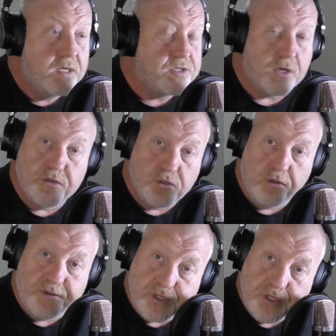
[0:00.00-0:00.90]
So as all
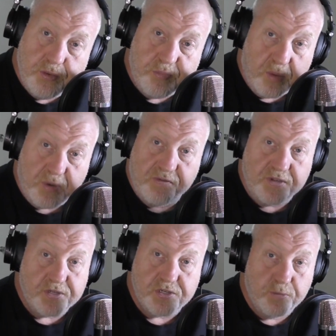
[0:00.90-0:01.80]
of us do, pop off
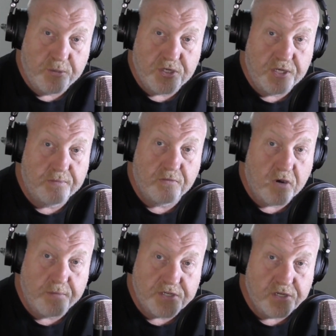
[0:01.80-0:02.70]
into Supercheap,
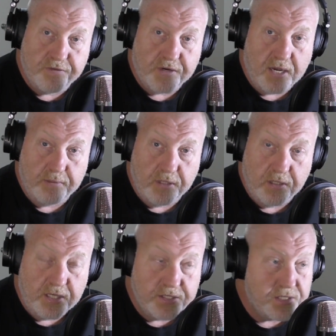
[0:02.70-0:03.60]
grab yourself a couple of
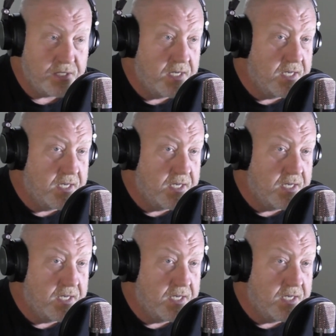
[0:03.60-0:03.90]
lights.